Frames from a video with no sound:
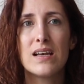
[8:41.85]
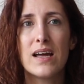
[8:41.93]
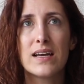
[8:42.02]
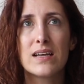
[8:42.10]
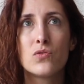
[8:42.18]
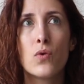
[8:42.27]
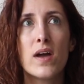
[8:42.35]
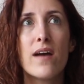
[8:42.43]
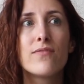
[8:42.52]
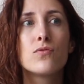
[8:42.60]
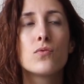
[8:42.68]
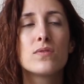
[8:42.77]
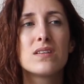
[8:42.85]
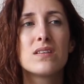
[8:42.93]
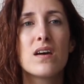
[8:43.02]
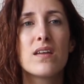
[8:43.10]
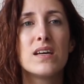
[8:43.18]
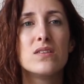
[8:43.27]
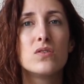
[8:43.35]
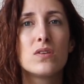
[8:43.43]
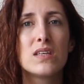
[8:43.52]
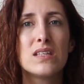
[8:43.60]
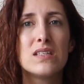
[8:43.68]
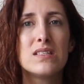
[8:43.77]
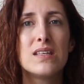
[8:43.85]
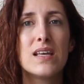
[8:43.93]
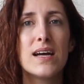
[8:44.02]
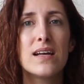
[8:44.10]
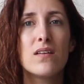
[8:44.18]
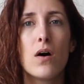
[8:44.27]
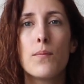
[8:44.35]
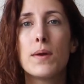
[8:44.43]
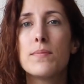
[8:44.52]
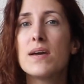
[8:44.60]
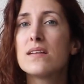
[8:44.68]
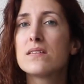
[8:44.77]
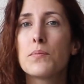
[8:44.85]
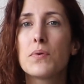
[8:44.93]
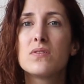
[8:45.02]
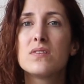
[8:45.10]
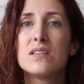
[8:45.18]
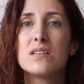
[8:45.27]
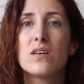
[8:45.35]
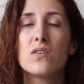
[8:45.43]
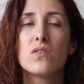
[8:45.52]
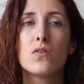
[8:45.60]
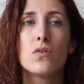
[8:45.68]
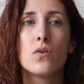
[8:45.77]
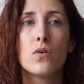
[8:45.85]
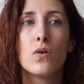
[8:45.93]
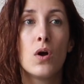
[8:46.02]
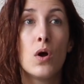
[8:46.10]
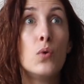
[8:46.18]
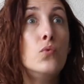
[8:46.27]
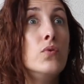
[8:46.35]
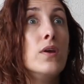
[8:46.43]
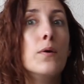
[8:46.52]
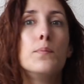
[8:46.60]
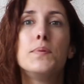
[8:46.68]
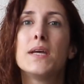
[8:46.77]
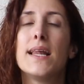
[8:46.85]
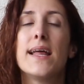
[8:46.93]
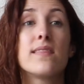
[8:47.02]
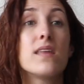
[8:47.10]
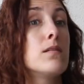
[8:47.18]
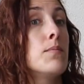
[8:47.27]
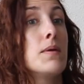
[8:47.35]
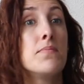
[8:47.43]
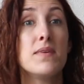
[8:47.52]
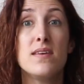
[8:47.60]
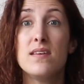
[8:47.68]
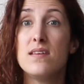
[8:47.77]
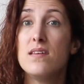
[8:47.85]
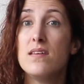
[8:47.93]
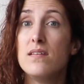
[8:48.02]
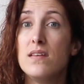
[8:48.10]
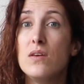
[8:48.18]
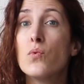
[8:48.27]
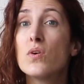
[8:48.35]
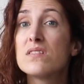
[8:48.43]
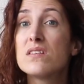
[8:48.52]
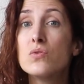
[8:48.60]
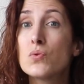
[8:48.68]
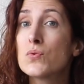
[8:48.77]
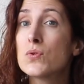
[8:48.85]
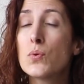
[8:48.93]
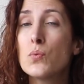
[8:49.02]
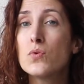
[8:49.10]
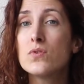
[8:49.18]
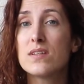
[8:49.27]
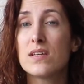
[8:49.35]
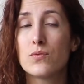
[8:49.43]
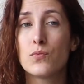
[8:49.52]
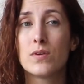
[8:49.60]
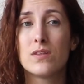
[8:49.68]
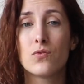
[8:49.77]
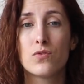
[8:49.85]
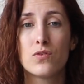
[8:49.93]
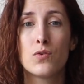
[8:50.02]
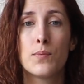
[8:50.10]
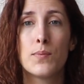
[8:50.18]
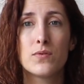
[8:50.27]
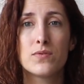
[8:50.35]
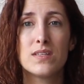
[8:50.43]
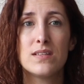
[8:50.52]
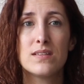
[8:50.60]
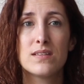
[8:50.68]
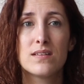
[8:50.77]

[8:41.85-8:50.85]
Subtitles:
Like, do I have to consider that the kid is dead, or maybe at some point he's gonna reappear like that? Maybe he went into the woods and we don't know about it.